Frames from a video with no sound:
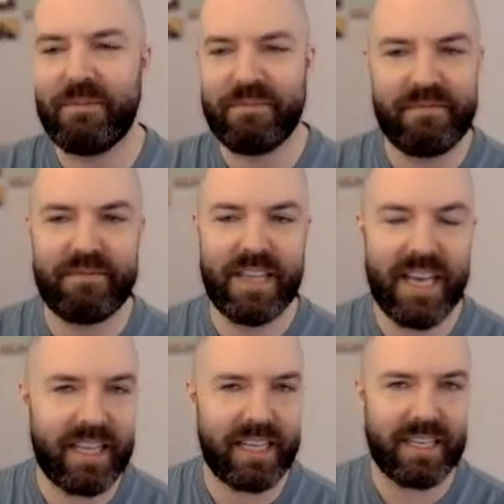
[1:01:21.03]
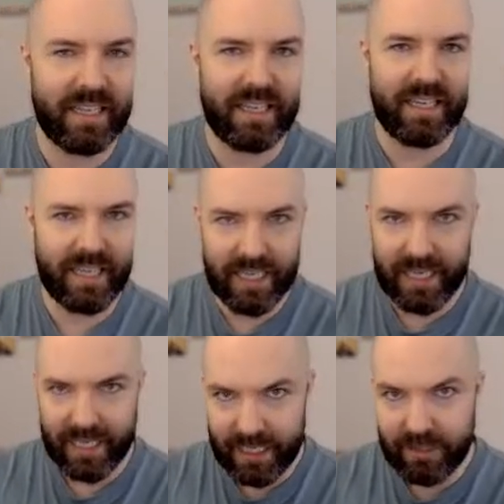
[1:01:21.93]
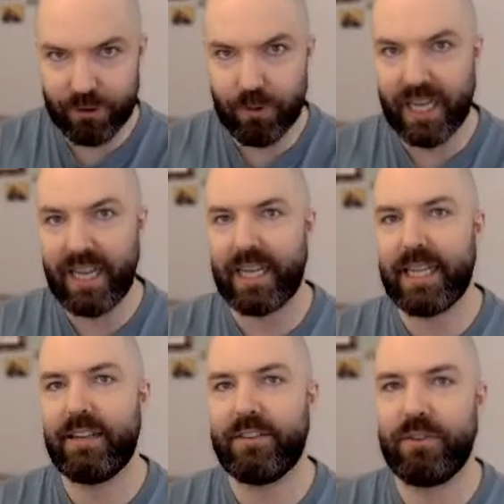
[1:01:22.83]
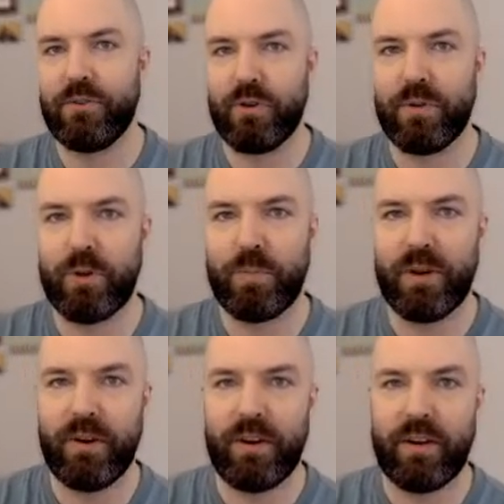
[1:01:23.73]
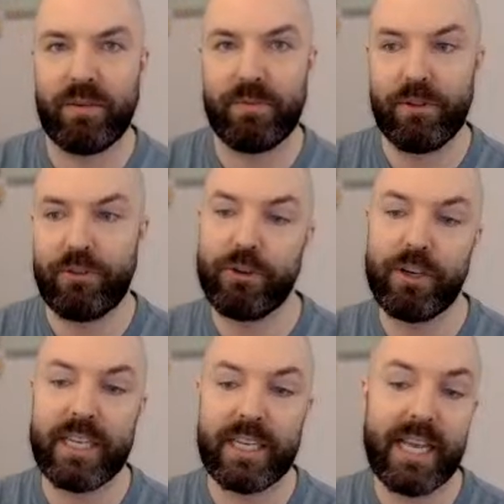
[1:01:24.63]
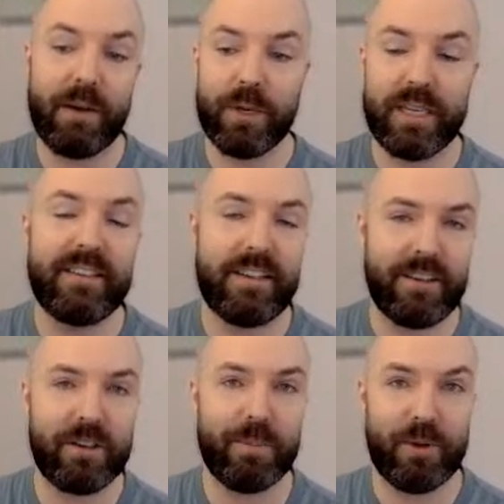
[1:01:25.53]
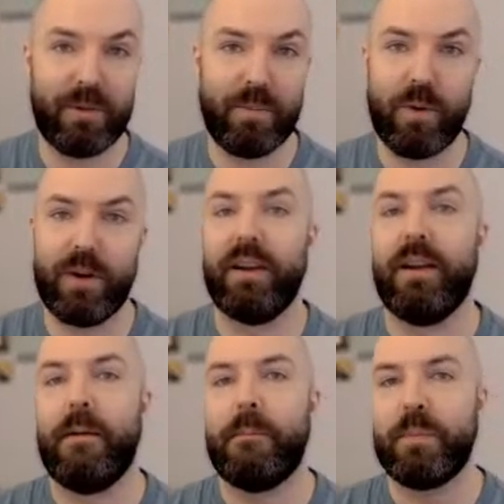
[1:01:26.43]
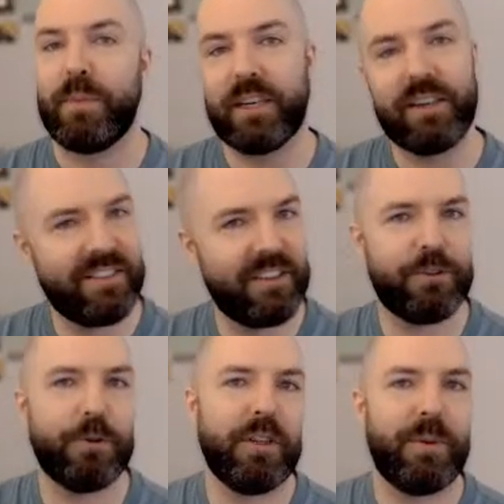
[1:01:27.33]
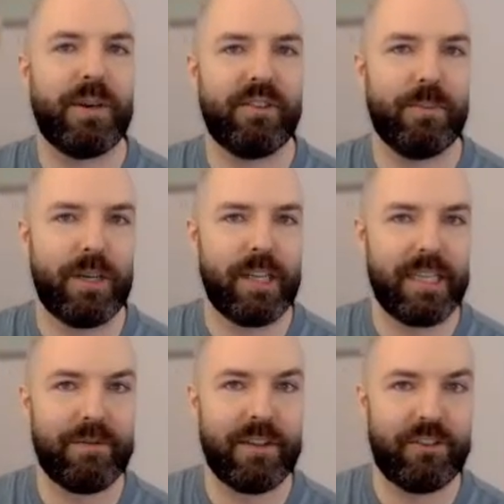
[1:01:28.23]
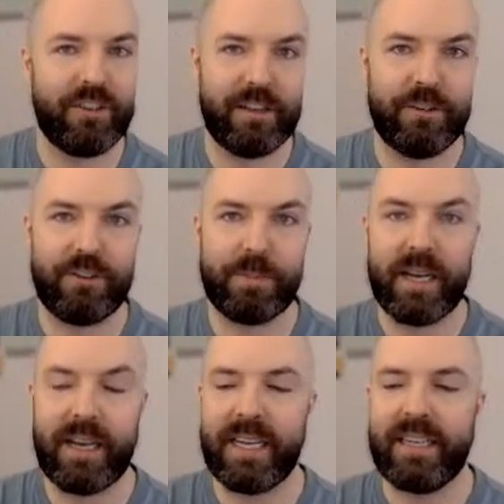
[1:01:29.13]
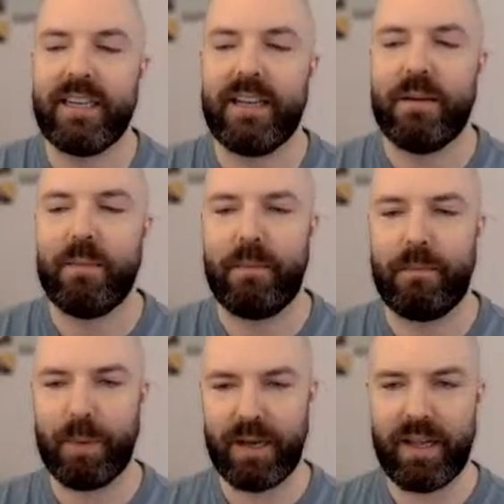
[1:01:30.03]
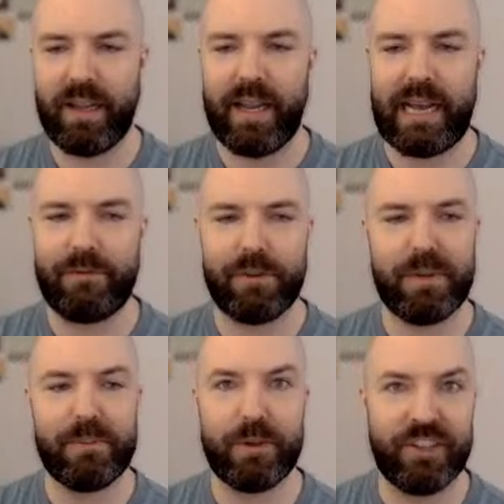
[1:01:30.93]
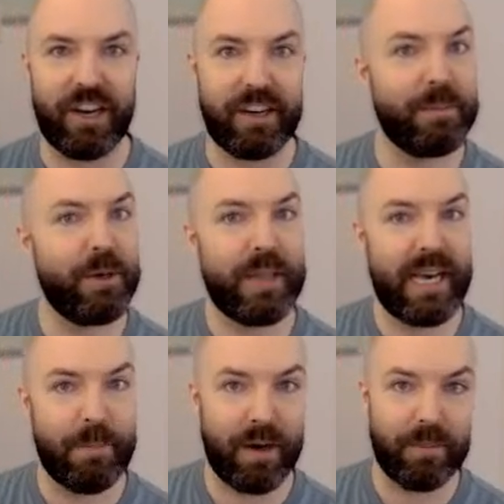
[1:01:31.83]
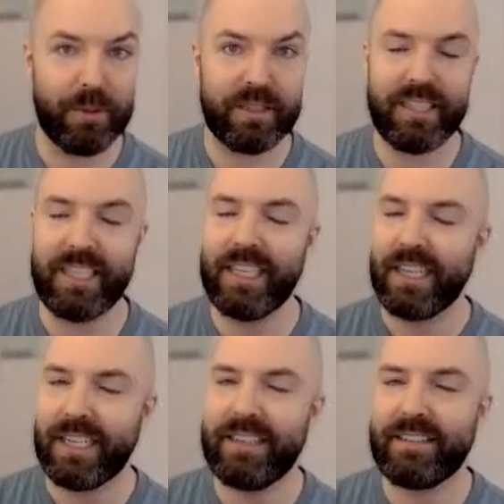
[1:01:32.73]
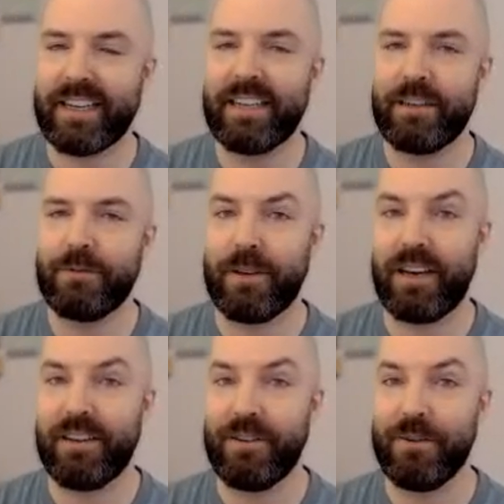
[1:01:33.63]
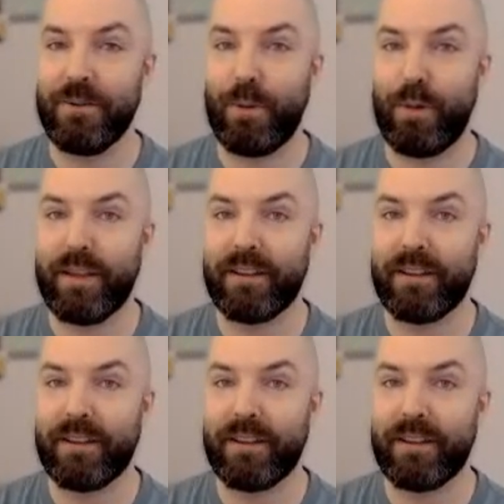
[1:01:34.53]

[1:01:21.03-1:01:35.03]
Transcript: It's okay. It is a normal part of the journey. And yeah, we need to talk about it more because it's totally possible to leave these challenges behind. But having people talk about that publicly is kind of a new thing.